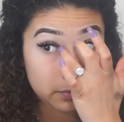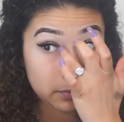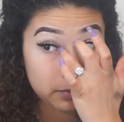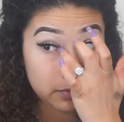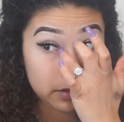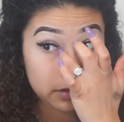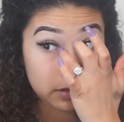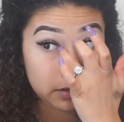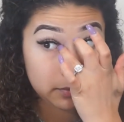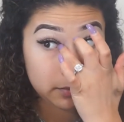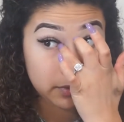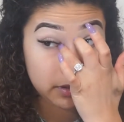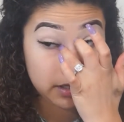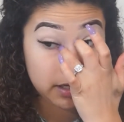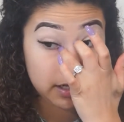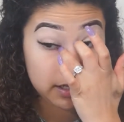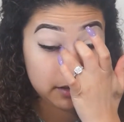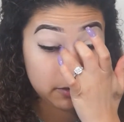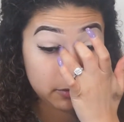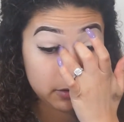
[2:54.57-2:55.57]
in the
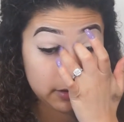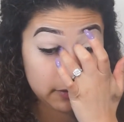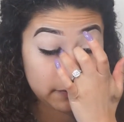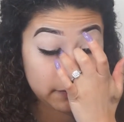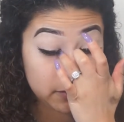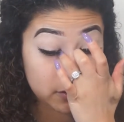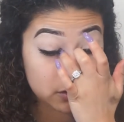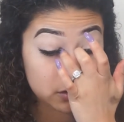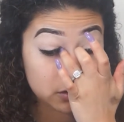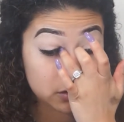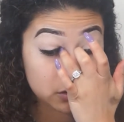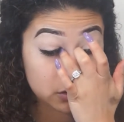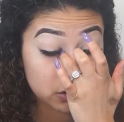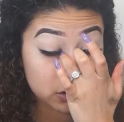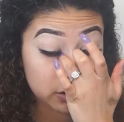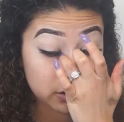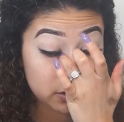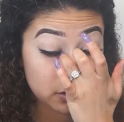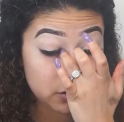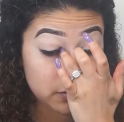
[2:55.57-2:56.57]
beginning when I first
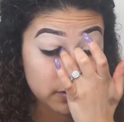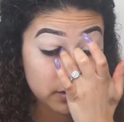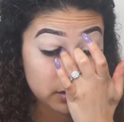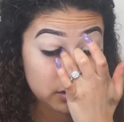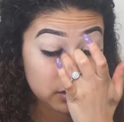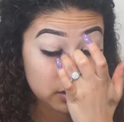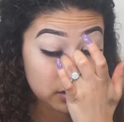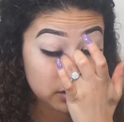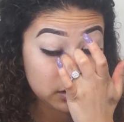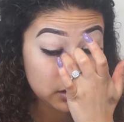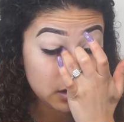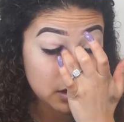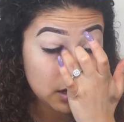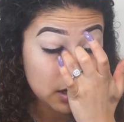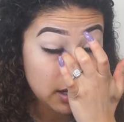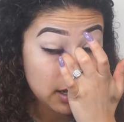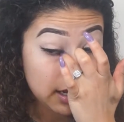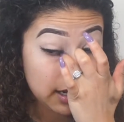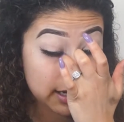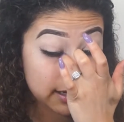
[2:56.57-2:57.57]
started doing this,
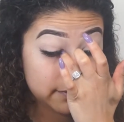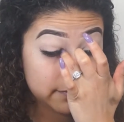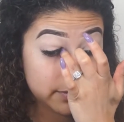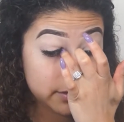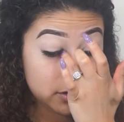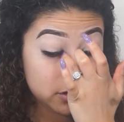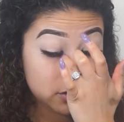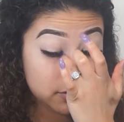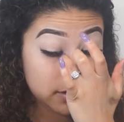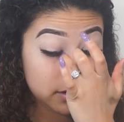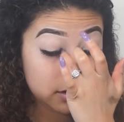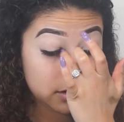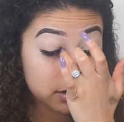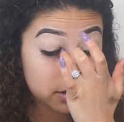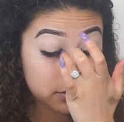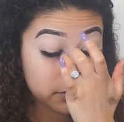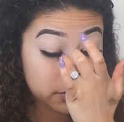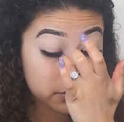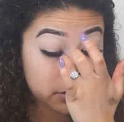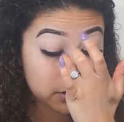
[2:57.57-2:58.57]
I've been doing this
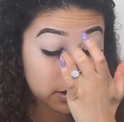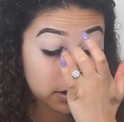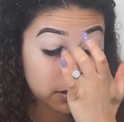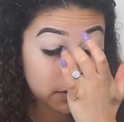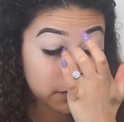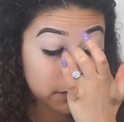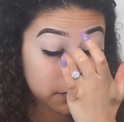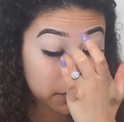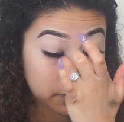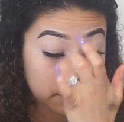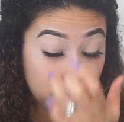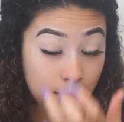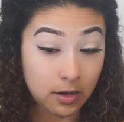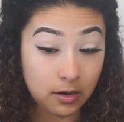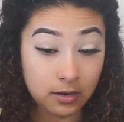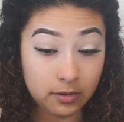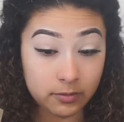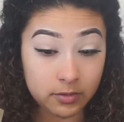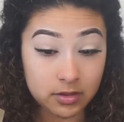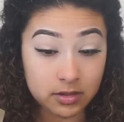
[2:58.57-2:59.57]
routine for about, I
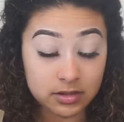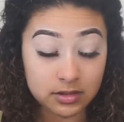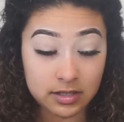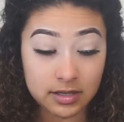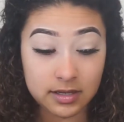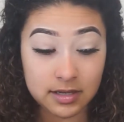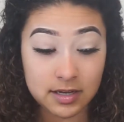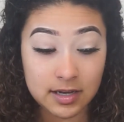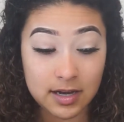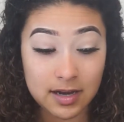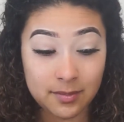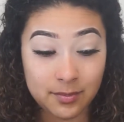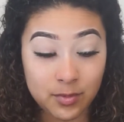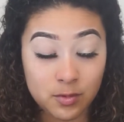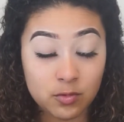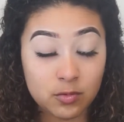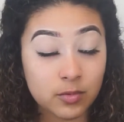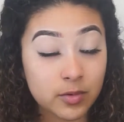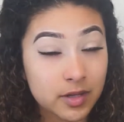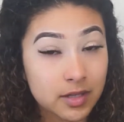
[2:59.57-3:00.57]
want to say, a couple
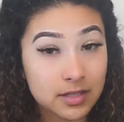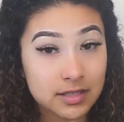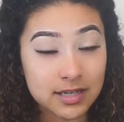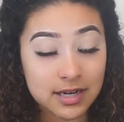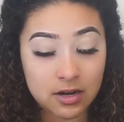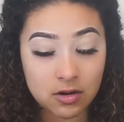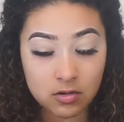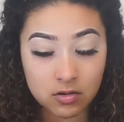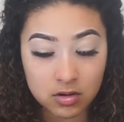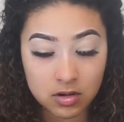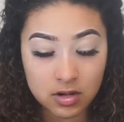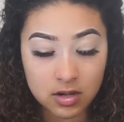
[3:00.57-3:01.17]
weeks now,